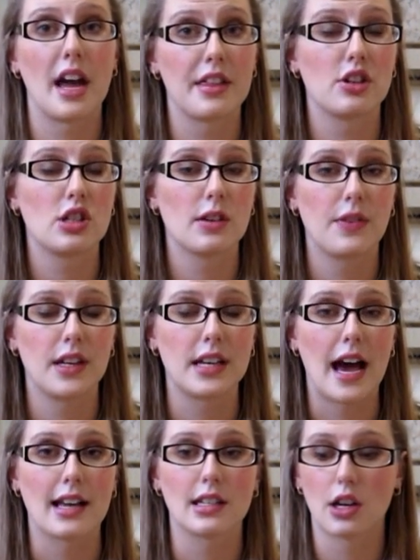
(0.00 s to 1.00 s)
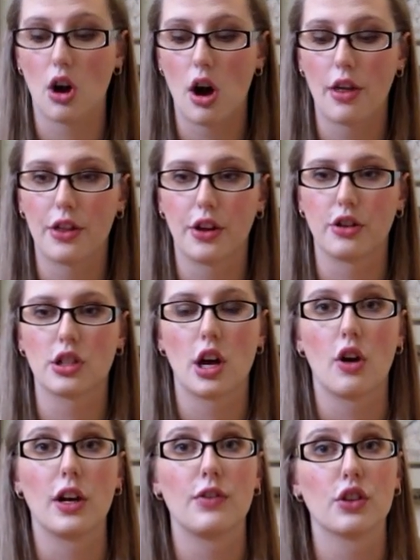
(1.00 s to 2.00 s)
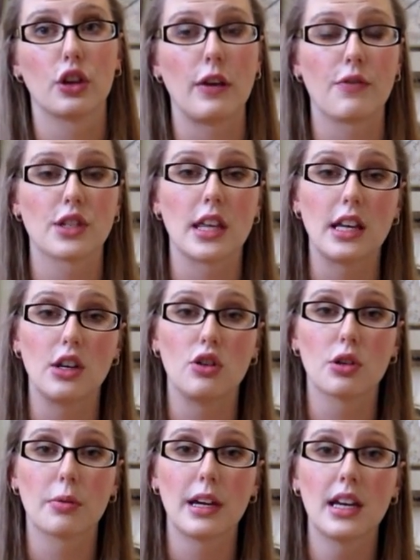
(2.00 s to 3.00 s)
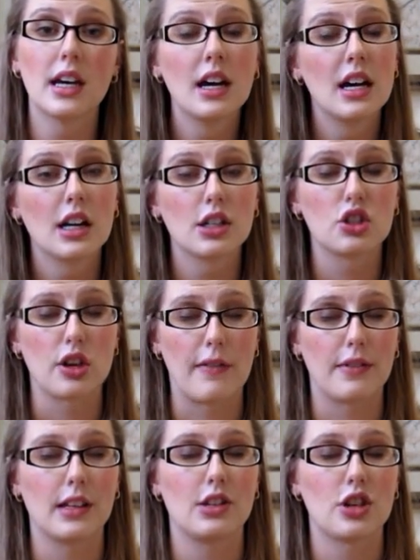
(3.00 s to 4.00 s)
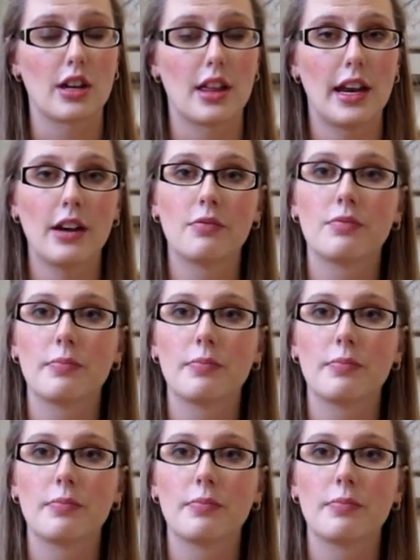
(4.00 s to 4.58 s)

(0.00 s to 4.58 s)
I think she's a fantastic author. So if you're looking for something new to read, definitely check that out.